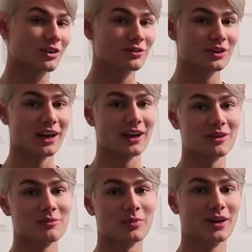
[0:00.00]
give you that.
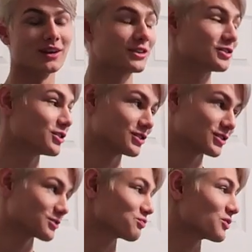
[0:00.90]
But it's
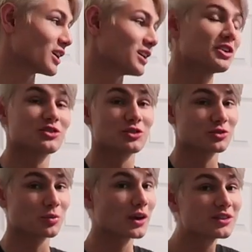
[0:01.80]
just, it's
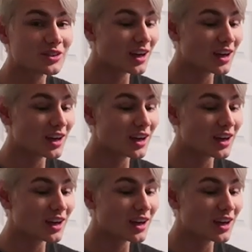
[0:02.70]
just waste